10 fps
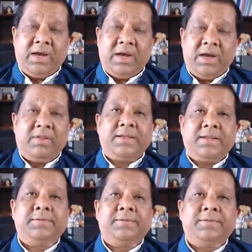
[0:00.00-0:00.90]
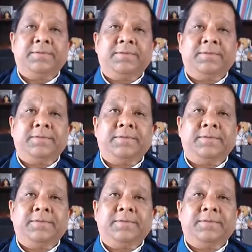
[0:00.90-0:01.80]
Nevertheless, in this case,
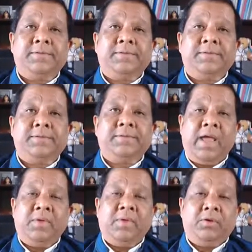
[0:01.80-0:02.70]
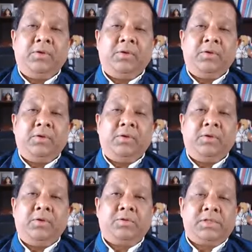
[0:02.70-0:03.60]
it was not a dry tap. You
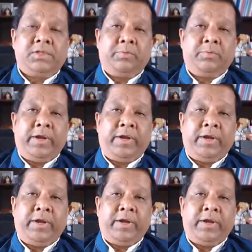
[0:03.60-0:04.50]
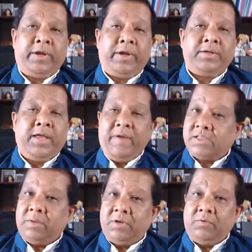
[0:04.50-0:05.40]
successfully aspirate. And in fact, in
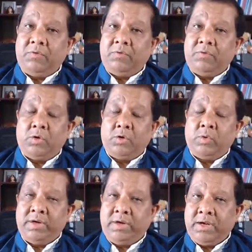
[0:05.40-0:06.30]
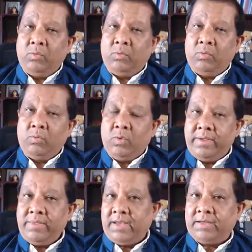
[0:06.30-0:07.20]
some individual with the needle
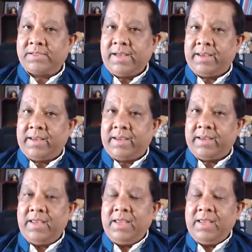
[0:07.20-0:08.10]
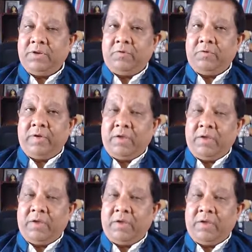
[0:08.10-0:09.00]
within the thecal sac, even you,
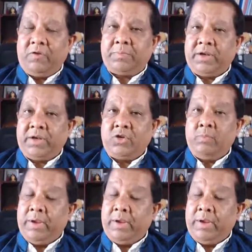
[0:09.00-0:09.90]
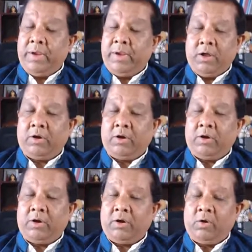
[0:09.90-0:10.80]
if you aspirate, you may not always
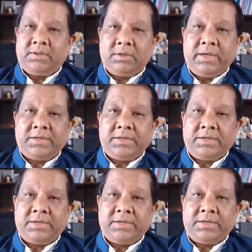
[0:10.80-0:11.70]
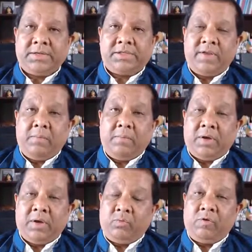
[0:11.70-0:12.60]
get, get CSF.
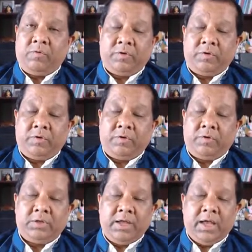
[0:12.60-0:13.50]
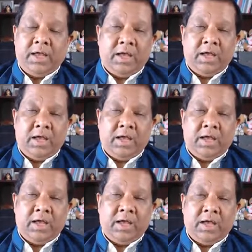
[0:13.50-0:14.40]
But we've often uh,
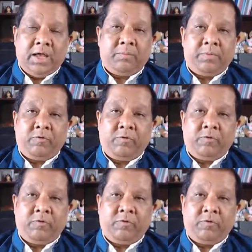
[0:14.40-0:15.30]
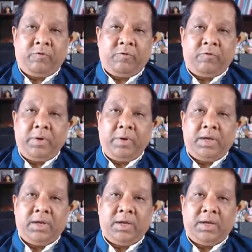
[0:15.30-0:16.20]
performed in um,
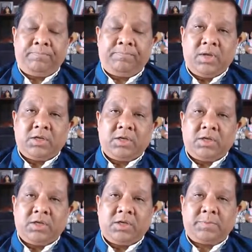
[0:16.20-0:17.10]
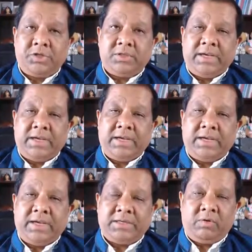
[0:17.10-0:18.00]
spinal injections in these cases, and we've
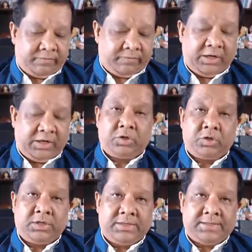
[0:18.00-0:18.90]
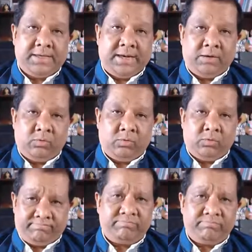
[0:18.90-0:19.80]
had perfectly good success. And I
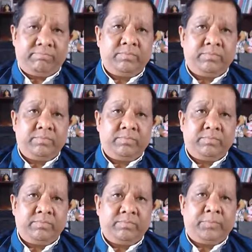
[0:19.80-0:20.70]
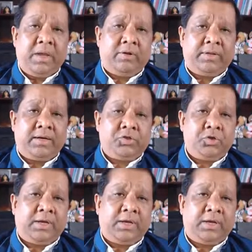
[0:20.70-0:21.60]
will present a paper on that
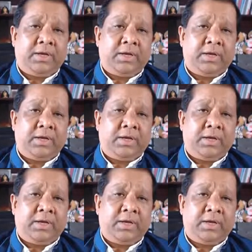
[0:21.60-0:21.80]
shortly.